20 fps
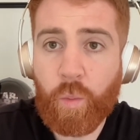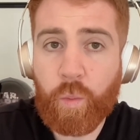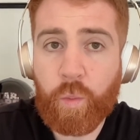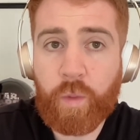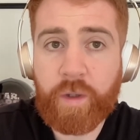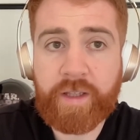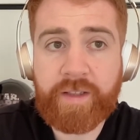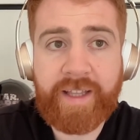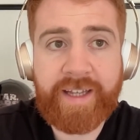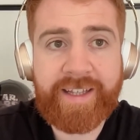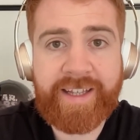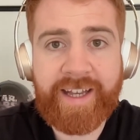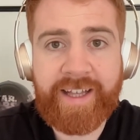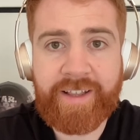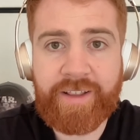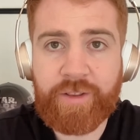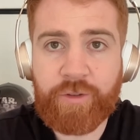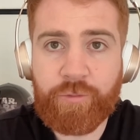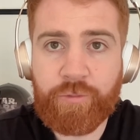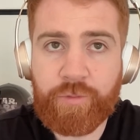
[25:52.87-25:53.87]
Will they
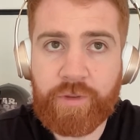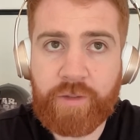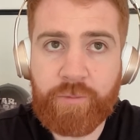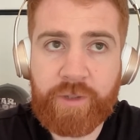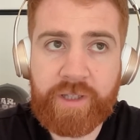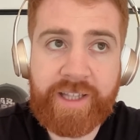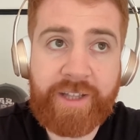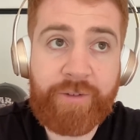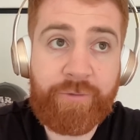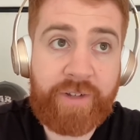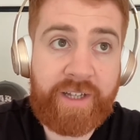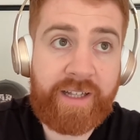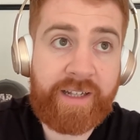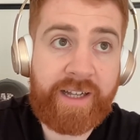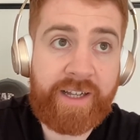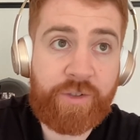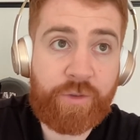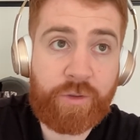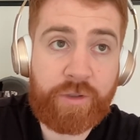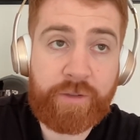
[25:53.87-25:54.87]

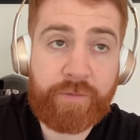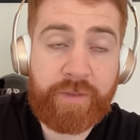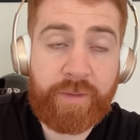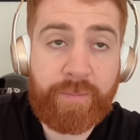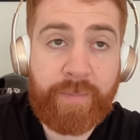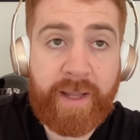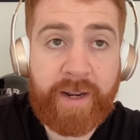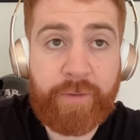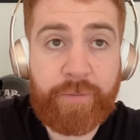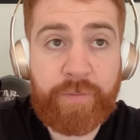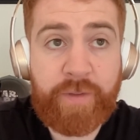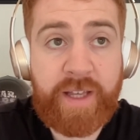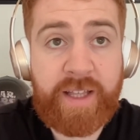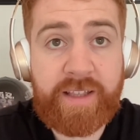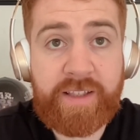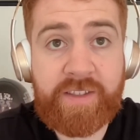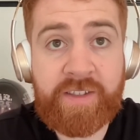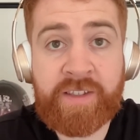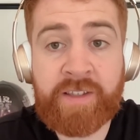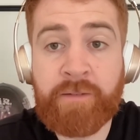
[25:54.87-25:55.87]
realize all of the
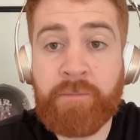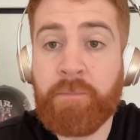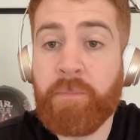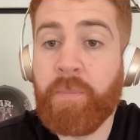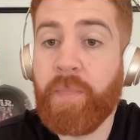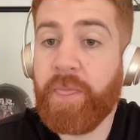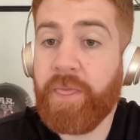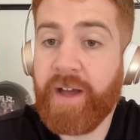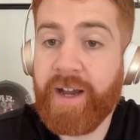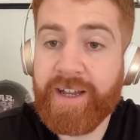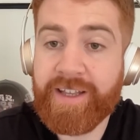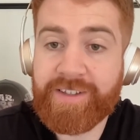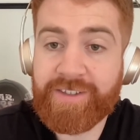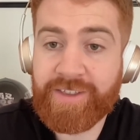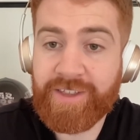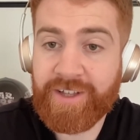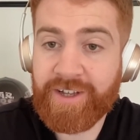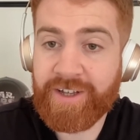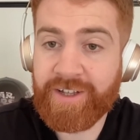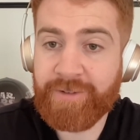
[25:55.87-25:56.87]
benefits? That is
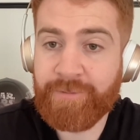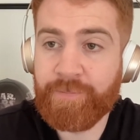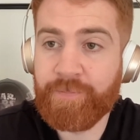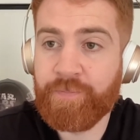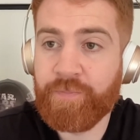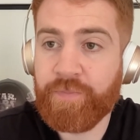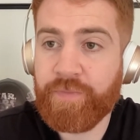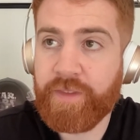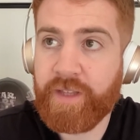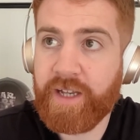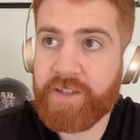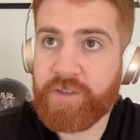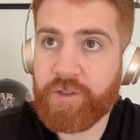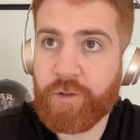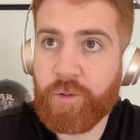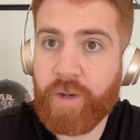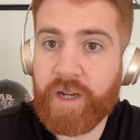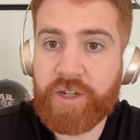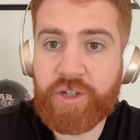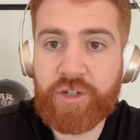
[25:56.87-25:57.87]
the
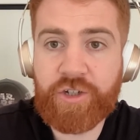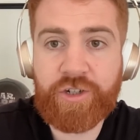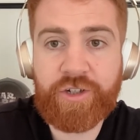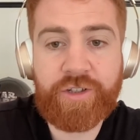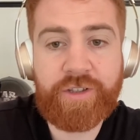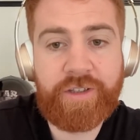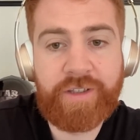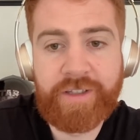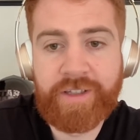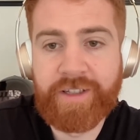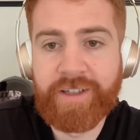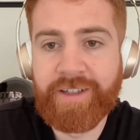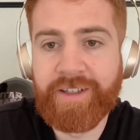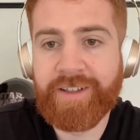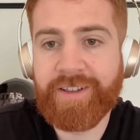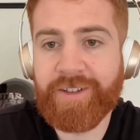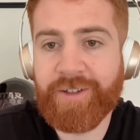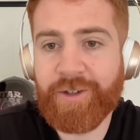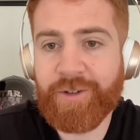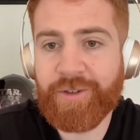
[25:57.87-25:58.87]
question
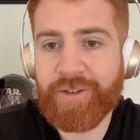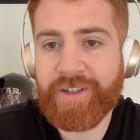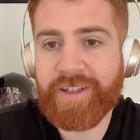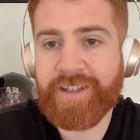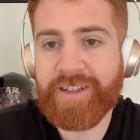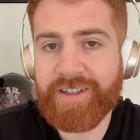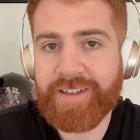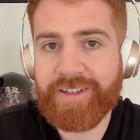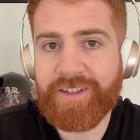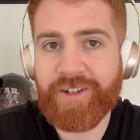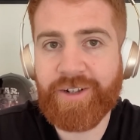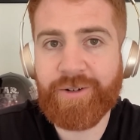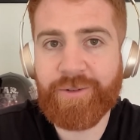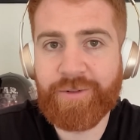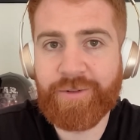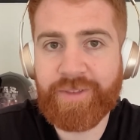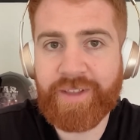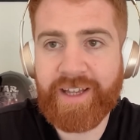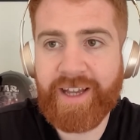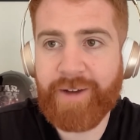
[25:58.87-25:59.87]
that
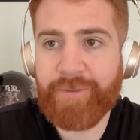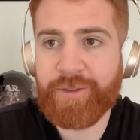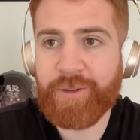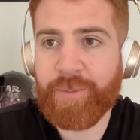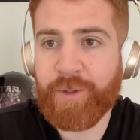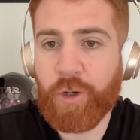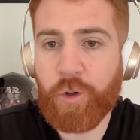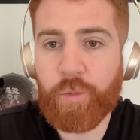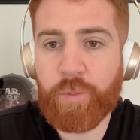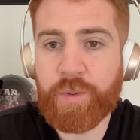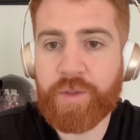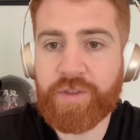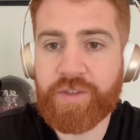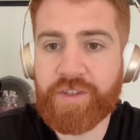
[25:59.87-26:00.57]
they have to be open